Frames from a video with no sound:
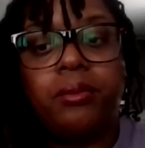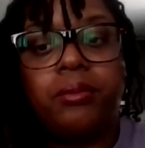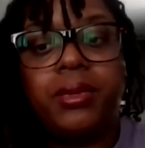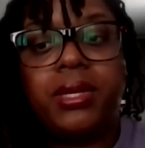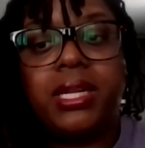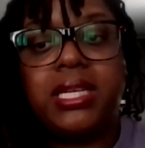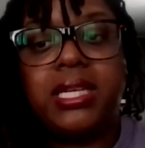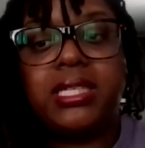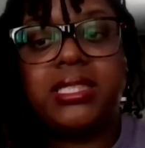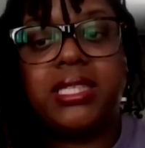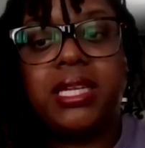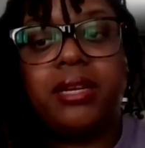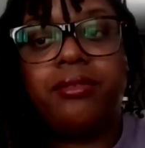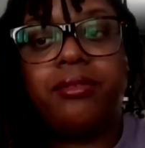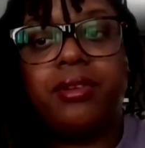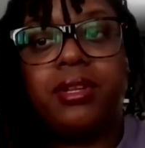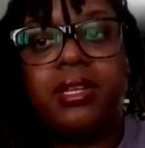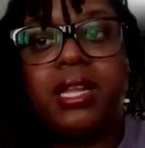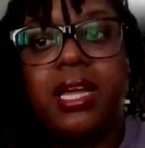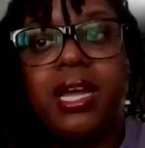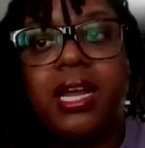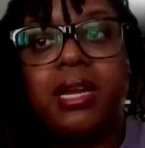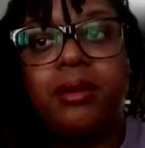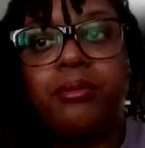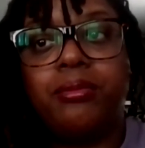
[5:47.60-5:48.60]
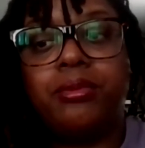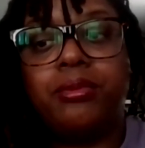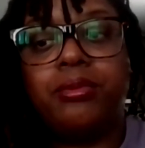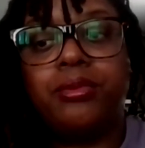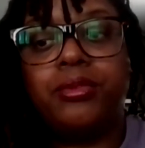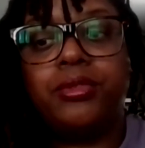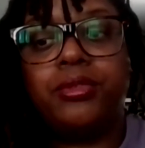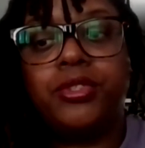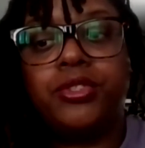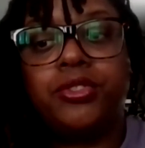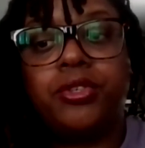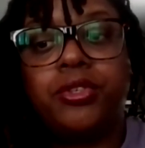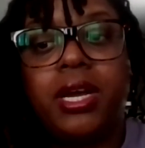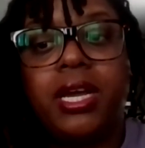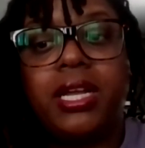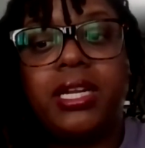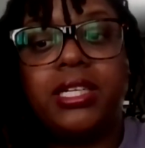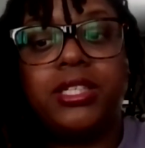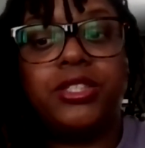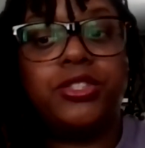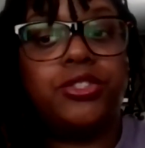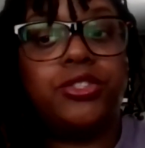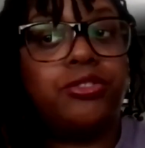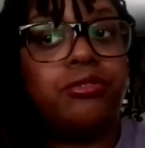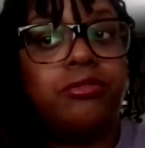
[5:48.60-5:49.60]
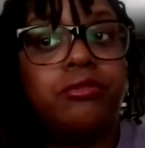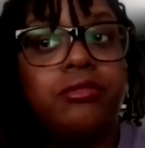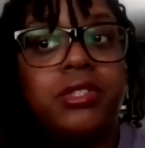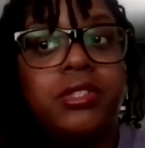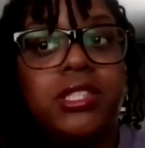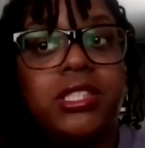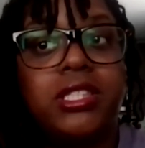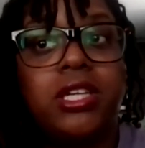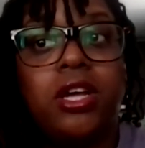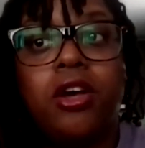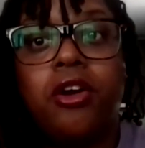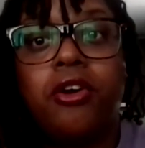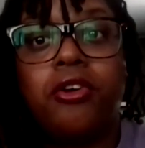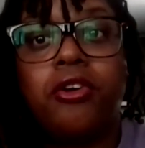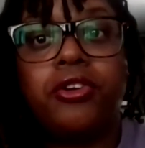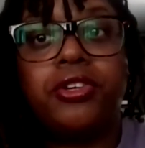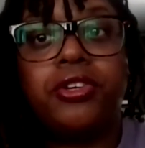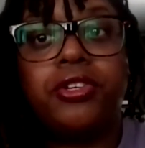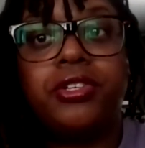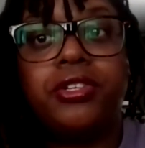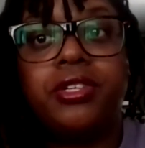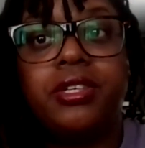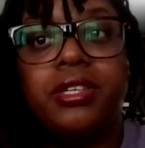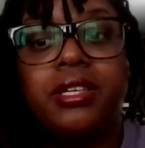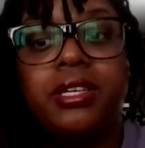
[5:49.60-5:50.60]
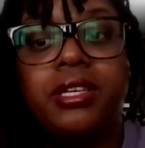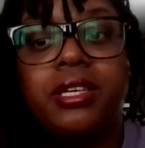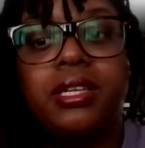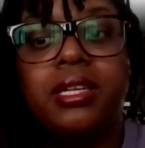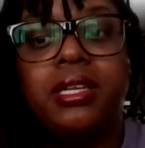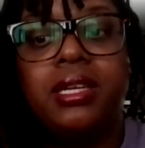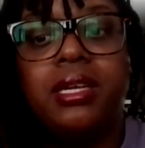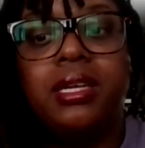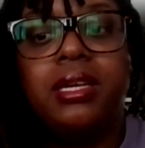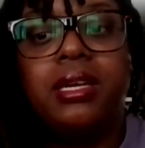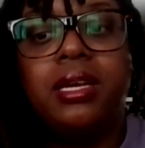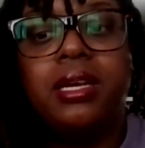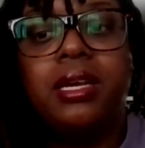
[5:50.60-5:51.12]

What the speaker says: And when I say reliable, tried and true is all good.